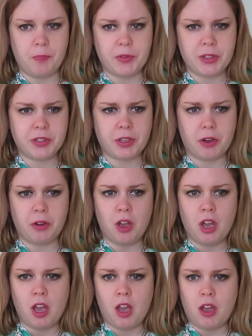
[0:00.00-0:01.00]
So
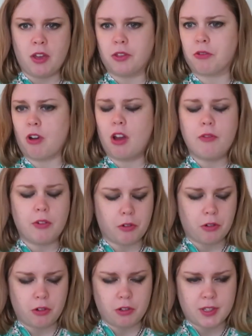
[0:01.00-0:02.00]
the growth of
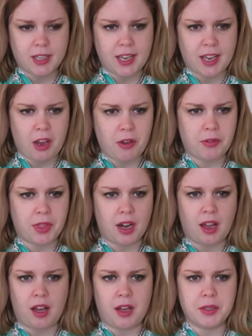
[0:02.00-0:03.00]
cruising over the
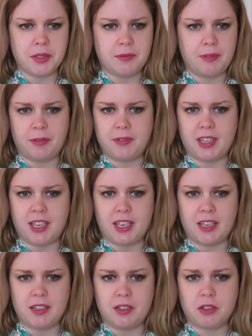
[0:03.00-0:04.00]
last
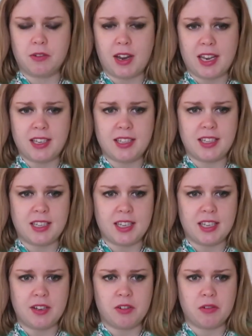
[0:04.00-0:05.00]
15,
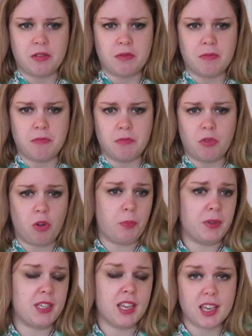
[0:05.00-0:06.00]
20 or more
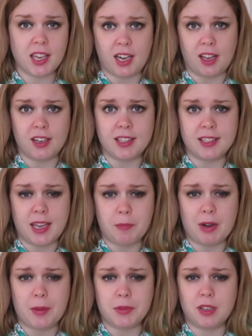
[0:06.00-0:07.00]
particularly I'd say
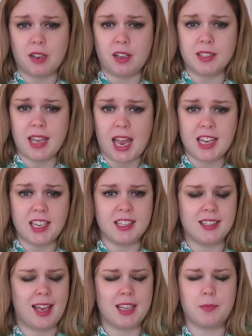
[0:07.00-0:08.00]
perhaps the last 10 years
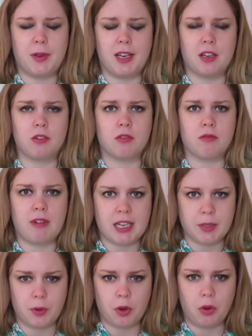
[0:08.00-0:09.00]
has been
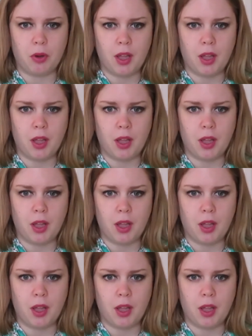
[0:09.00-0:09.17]
incredible.